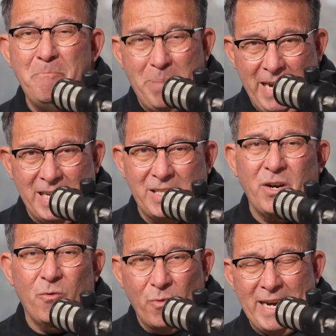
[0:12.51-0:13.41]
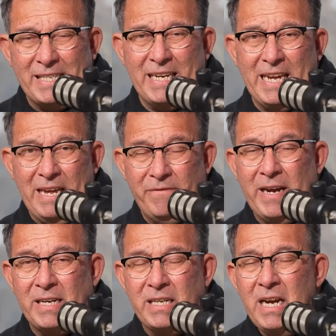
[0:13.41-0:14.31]
biggest racing
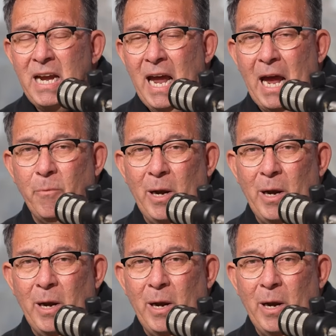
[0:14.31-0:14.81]
event, and